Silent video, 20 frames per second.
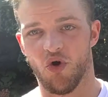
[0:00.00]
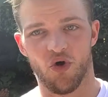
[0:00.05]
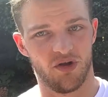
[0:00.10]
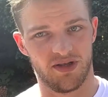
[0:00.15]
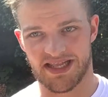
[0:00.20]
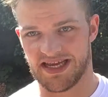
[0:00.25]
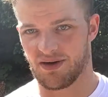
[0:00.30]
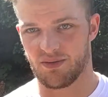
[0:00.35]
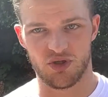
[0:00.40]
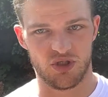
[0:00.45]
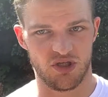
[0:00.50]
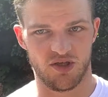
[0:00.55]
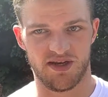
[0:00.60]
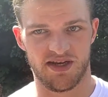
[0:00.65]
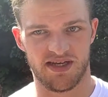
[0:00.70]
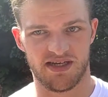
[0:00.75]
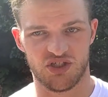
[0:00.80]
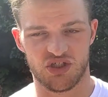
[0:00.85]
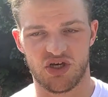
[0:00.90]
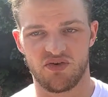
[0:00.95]
language
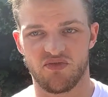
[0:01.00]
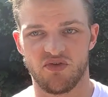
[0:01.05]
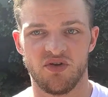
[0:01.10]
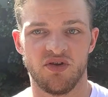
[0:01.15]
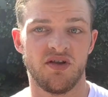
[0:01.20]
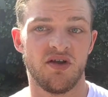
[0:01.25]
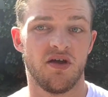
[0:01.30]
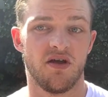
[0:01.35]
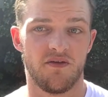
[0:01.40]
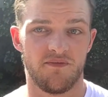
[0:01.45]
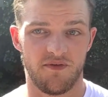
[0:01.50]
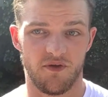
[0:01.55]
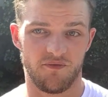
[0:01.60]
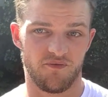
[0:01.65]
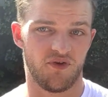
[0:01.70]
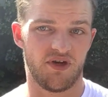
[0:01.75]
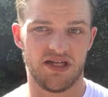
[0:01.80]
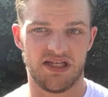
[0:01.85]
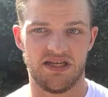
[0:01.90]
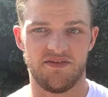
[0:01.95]
learning in general, feel
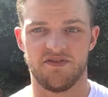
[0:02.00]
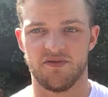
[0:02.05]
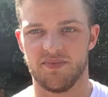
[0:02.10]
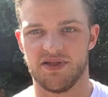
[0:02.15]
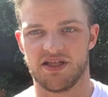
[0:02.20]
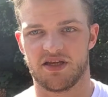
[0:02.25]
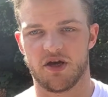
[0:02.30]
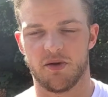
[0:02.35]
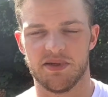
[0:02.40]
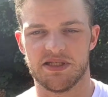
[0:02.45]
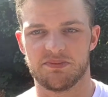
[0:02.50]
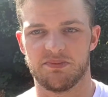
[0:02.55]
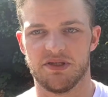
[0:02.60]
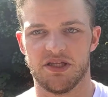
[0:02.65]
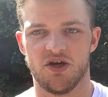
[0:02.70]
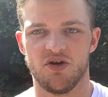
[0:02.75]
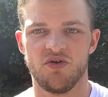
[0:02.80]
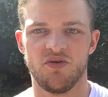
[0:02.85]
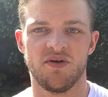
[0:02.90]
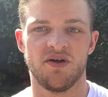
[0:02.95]
free to leave them in the comments
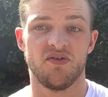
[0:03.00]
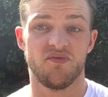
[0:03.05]
below,